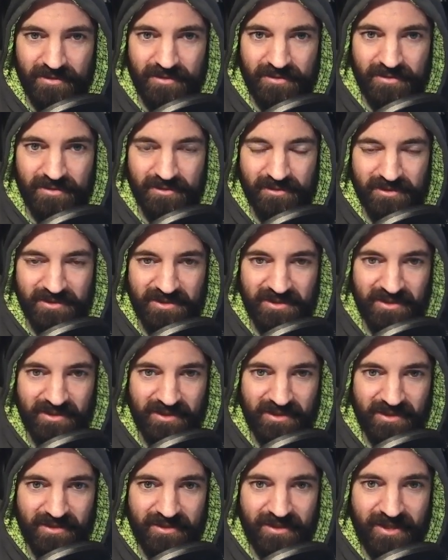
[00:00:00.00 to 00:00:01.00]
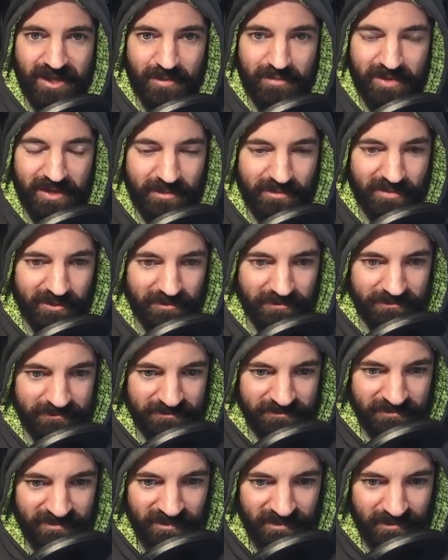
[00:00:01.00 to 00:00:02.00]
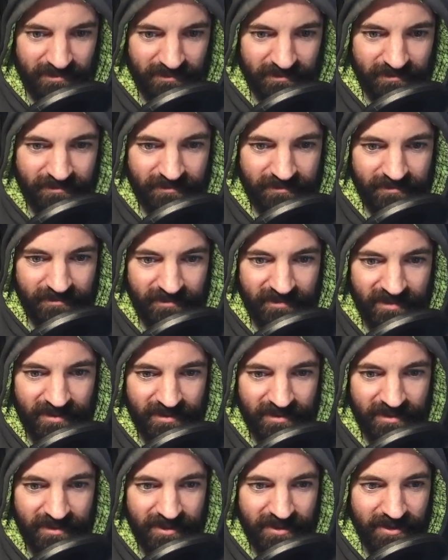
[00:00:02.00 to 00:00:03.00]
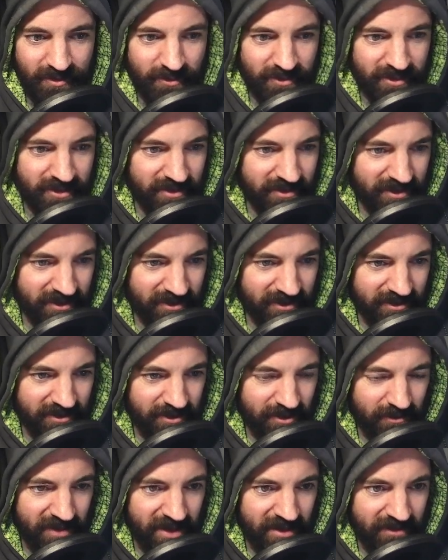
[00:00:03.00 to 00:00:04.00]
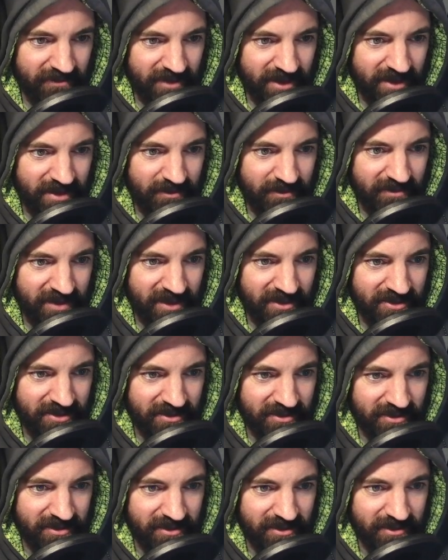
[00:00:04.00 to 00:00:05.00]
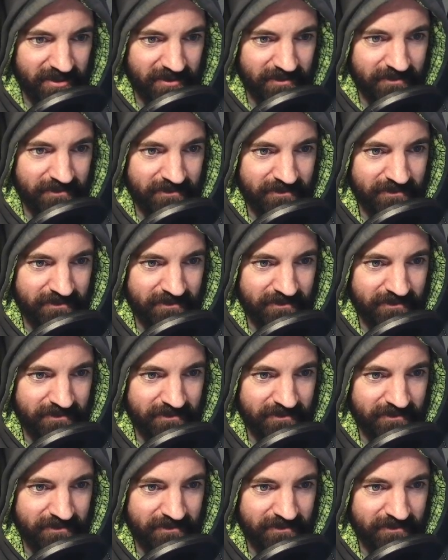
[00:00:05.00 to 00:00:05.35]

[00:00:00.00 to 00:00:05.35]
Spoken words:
So let's get on that, people. And we're gonna need a little bit of automation here.